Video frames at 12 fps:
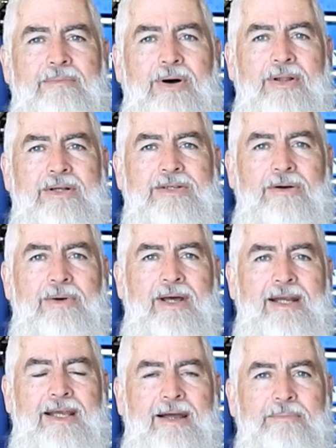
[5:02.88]
by the time I
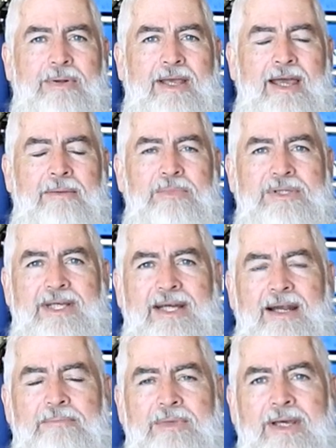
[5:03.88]
had a couple of cameras
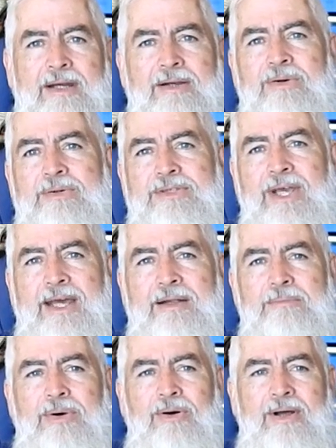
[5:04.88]
set up to get a good
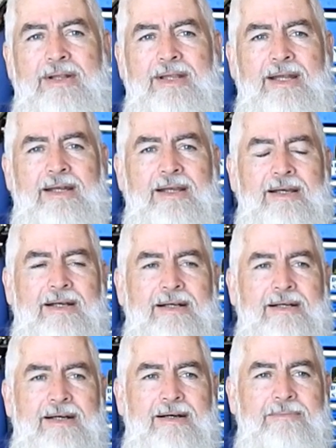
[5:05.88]
sound bite, then
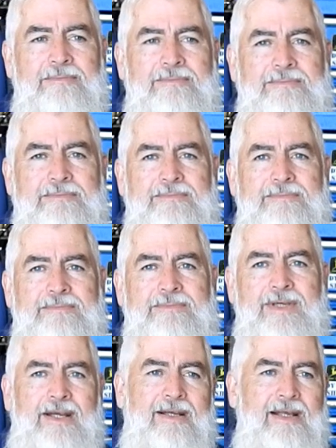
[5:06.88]

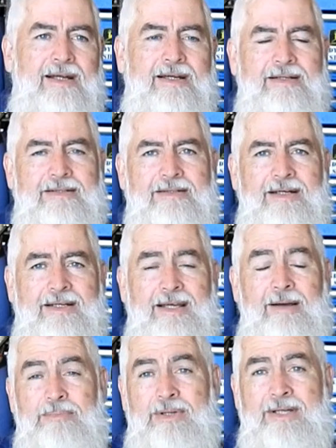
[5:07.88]
yeah, to get a
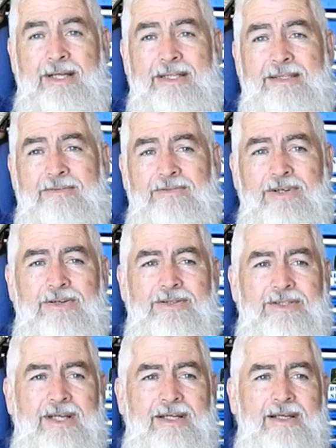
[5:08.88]
couple of decent
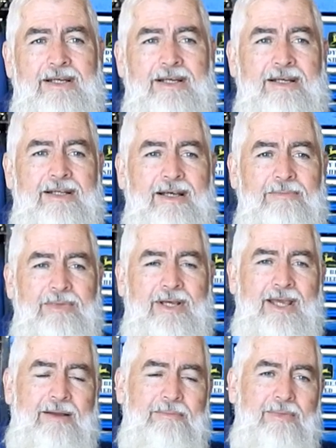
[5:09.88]
views, then the
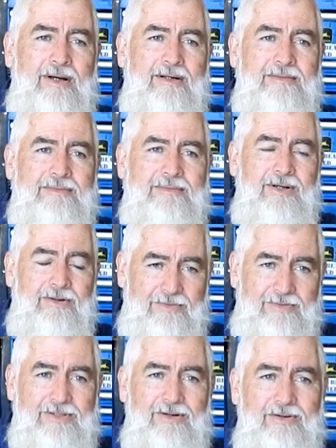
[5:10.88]
camera,
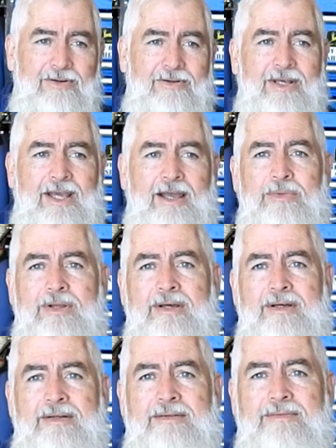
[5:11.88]
oh sorry, not the camera,
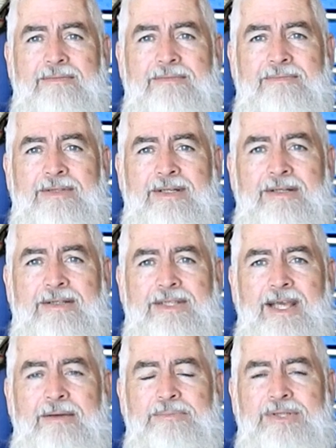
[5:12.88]
the
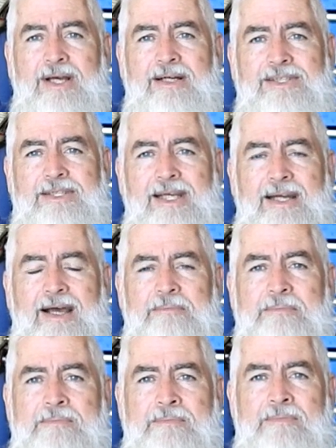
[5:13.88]
Samsung setup,